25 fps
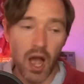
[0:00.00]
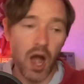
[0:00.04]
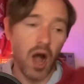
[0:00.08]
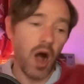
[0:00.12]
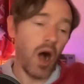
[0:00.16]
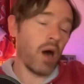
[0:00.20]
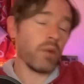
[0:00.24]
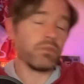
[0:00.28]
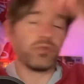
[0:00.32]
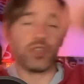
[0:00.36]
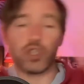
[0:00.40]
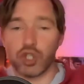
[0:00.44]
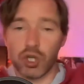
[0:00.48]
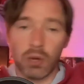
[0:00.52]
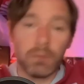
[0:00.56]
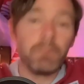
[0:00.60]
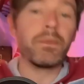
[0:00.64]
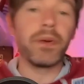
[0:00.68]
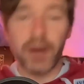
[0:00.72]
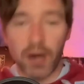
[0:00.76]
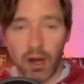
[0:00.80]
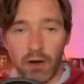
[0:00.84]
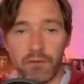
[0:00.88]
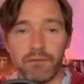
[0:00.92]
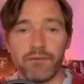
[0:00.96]
I'm
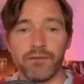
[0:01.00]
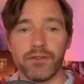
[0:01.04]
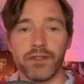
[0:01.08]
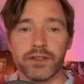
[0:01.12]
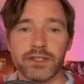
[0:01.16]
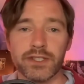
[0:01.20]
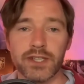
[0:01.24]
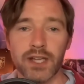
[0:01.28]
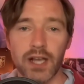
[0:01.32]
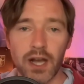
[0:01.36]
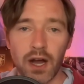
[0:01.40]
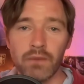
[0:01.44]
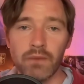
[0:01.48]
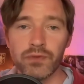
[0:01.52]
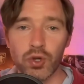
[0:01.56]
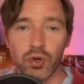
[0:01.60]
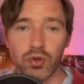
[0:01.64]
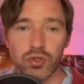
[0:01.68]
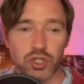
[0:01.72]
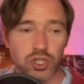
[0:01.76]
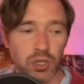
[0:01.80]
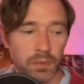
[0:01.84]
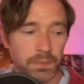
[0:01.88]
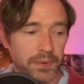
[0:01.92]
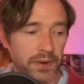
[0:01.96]
jumping off
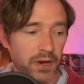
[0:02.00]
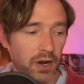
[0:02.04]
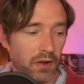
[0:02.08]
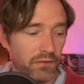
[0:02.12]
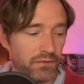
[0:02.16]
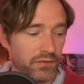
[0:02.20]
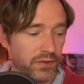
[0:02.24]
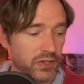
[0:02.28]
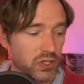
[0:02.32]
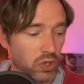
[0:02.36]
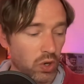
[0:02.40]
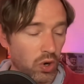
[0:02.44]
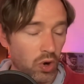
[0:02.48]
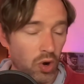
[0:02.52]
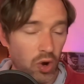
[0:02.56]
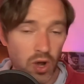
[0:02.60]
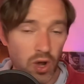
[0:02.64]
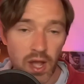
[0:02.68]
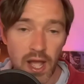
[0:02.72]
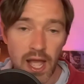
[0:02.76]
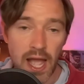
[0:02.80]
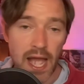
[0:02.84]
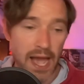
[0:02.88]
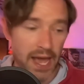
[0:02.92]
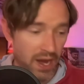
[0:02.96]
the door,
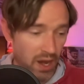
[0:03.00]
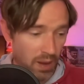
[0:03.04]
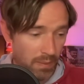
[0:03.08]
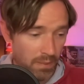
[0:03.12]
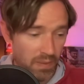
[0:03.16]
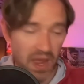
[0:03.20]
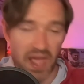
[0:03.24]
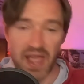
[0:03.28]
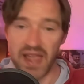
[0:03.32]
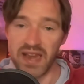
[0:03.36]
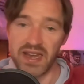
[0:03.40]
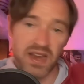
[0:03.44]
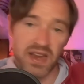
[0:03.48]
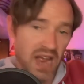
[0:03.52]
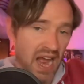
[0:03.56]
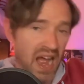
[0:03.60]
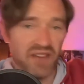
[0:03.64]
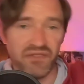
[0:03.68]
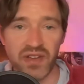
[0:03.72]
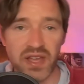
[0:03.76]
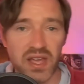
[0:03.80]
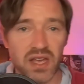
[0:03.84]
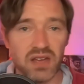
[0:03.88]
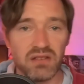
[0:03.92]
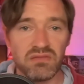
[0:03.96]
and I'm letting you have
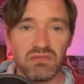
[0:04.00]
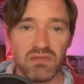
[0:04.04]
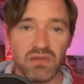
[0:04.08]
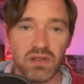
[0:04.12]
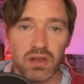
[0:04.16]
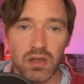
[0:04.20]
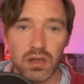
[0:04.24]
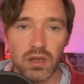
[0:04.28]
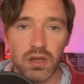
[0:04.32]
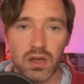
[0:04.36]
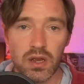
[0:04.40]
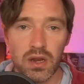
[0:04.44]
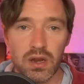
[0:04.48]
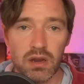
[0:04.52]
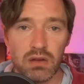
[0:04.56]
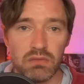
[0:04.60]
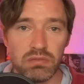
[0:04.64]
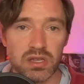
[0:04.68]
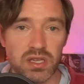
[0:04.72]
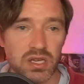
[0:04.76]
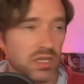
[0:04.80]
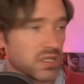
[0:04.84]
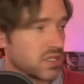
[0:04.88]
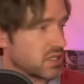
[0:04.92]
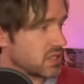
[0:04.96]
it,
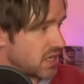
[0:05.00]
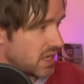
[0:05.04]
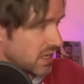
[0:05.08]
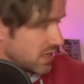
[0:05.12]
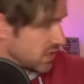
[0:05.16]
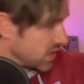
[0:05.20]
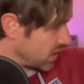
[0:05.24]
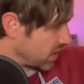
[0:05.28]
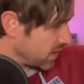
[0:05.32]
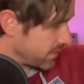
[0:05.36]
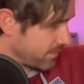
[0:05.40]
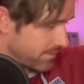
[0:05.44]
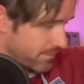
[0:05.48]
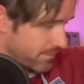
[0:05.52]
because you